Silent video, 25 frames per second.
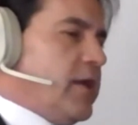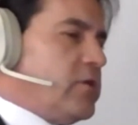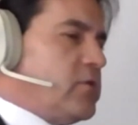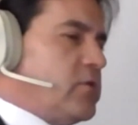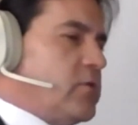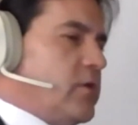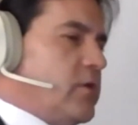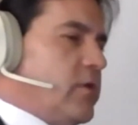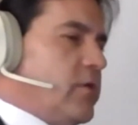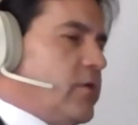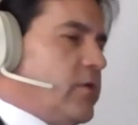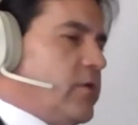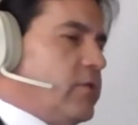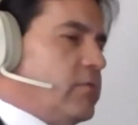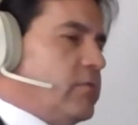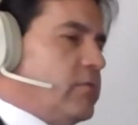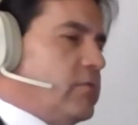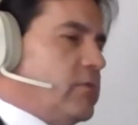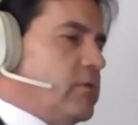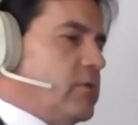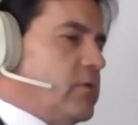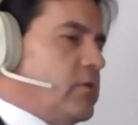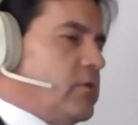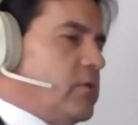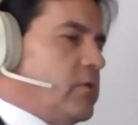mantra that
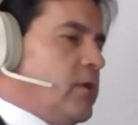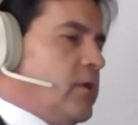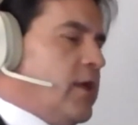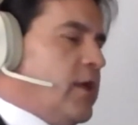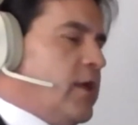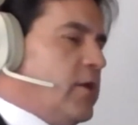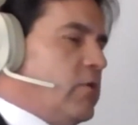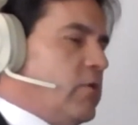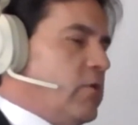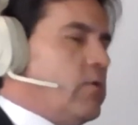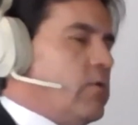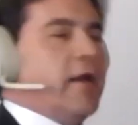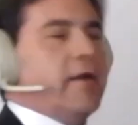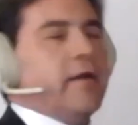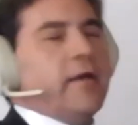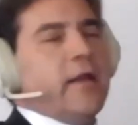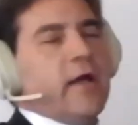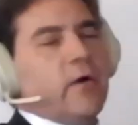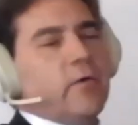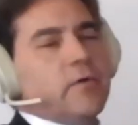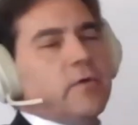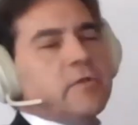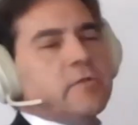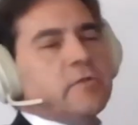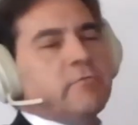you hear right
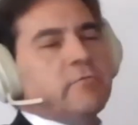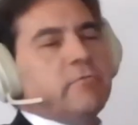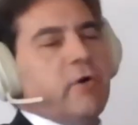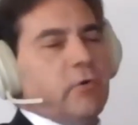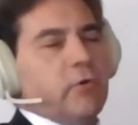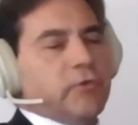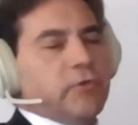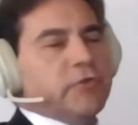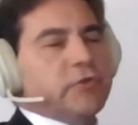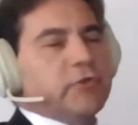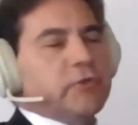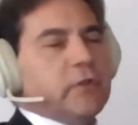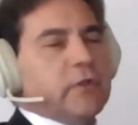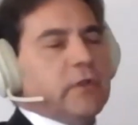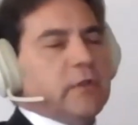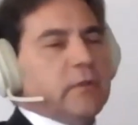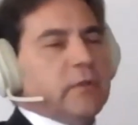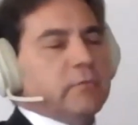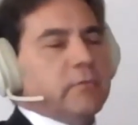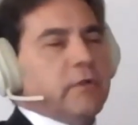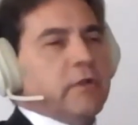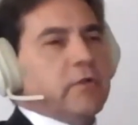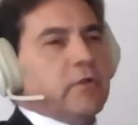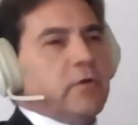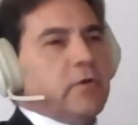now is false.
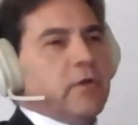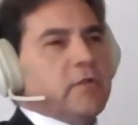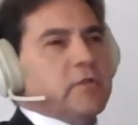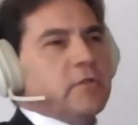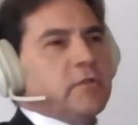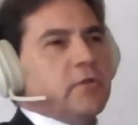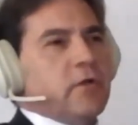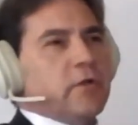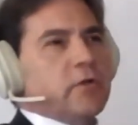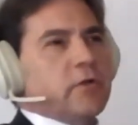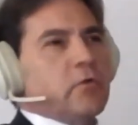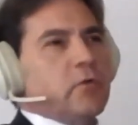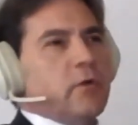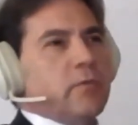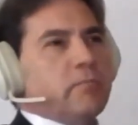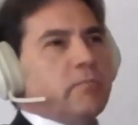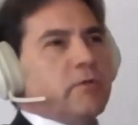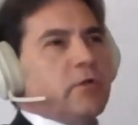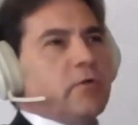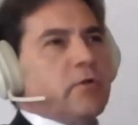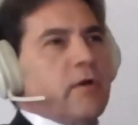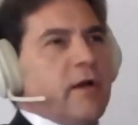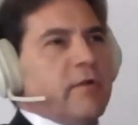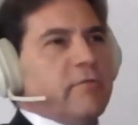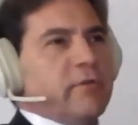Bitcoin's not
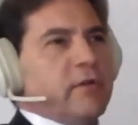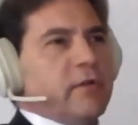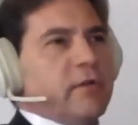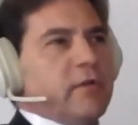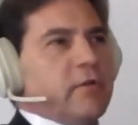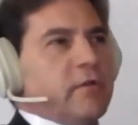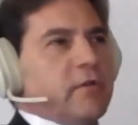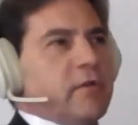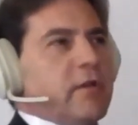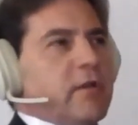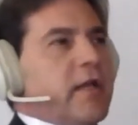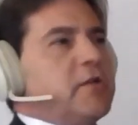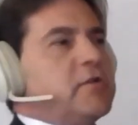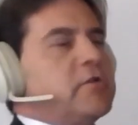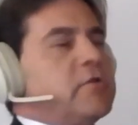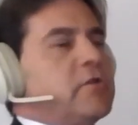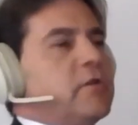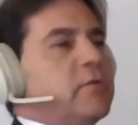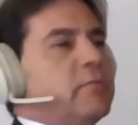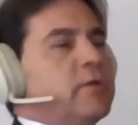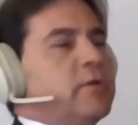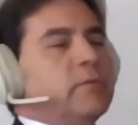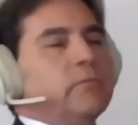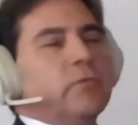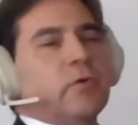cryptographic in the nature
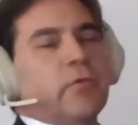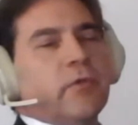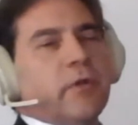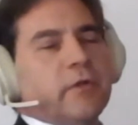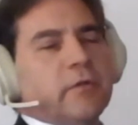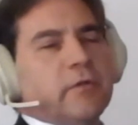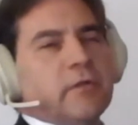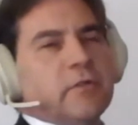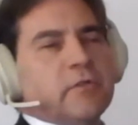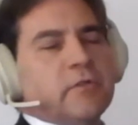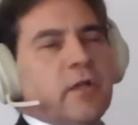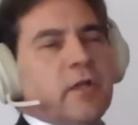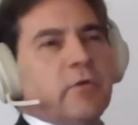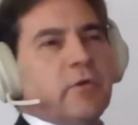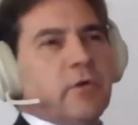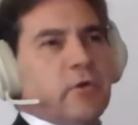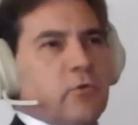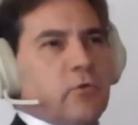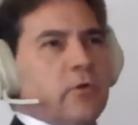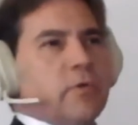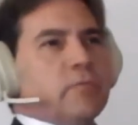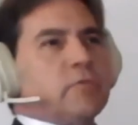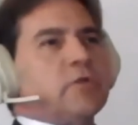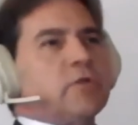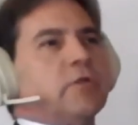that people think. There's no
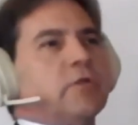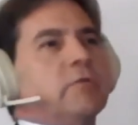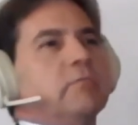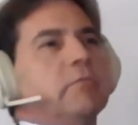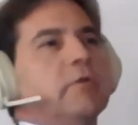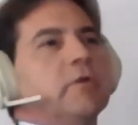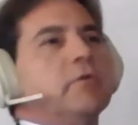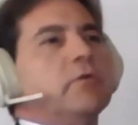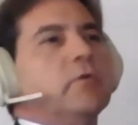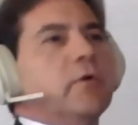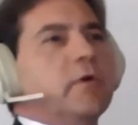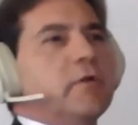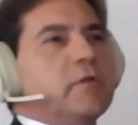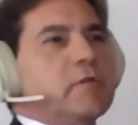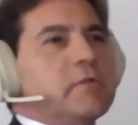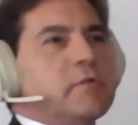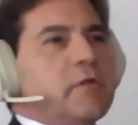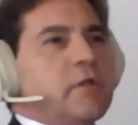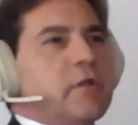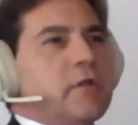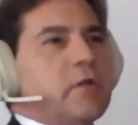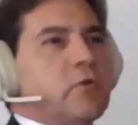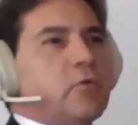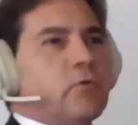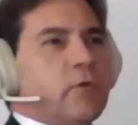encryption in Bitcoin. It's
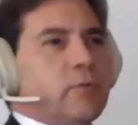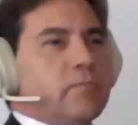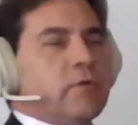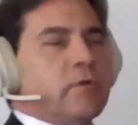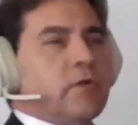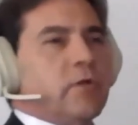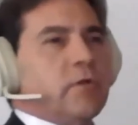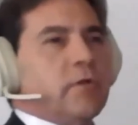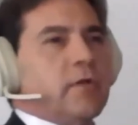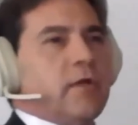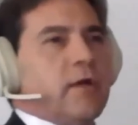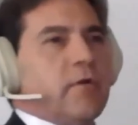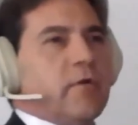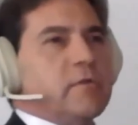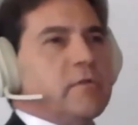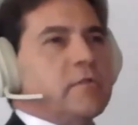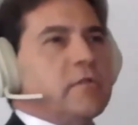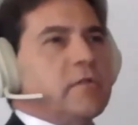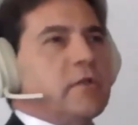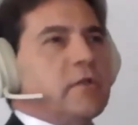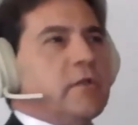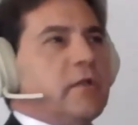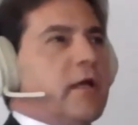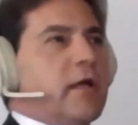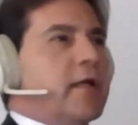not a
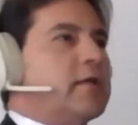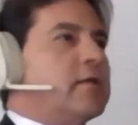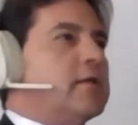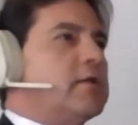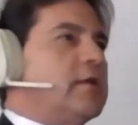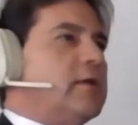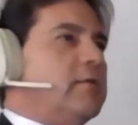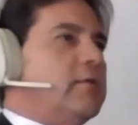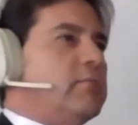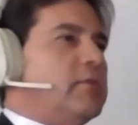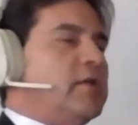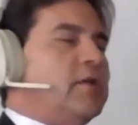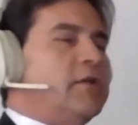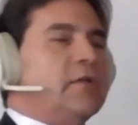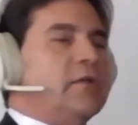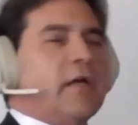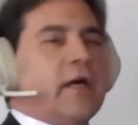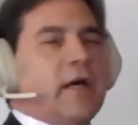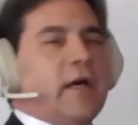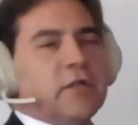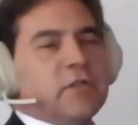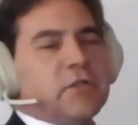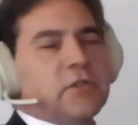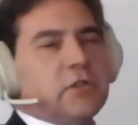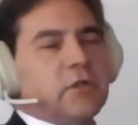cryptocurrency like
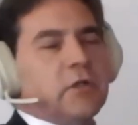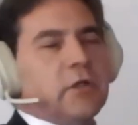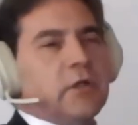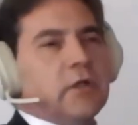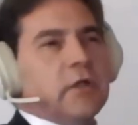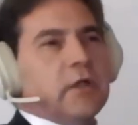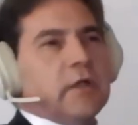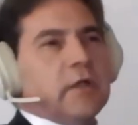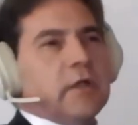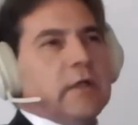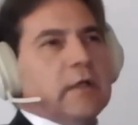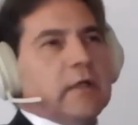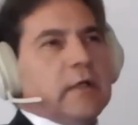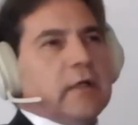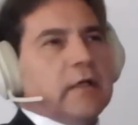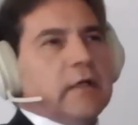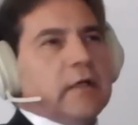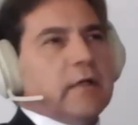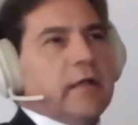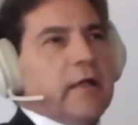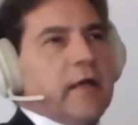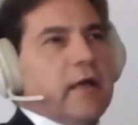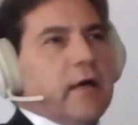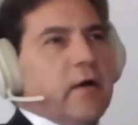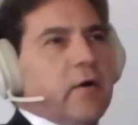eCash.
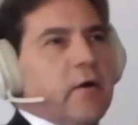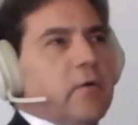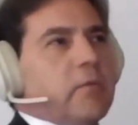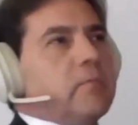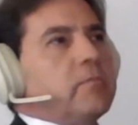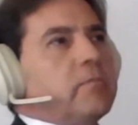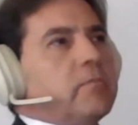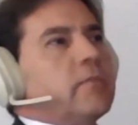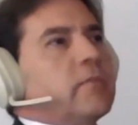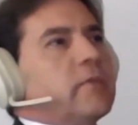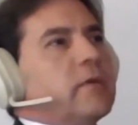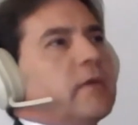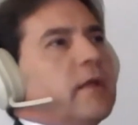Now,